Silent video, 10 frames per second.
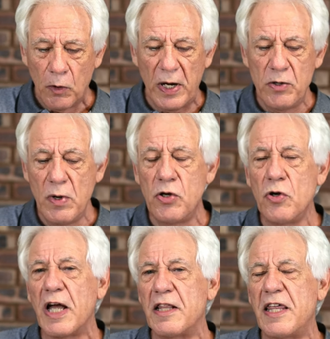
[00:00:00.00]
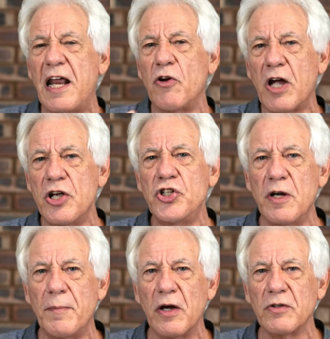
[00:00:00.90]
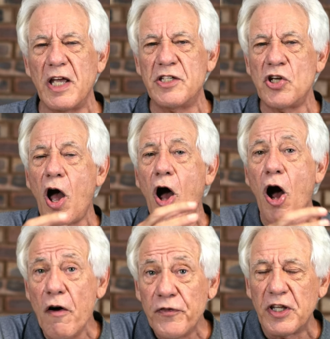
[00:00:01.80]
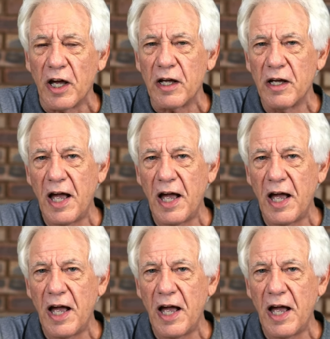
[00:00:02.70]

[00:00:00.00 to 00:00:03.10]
when we look at the allocation amount, it's after,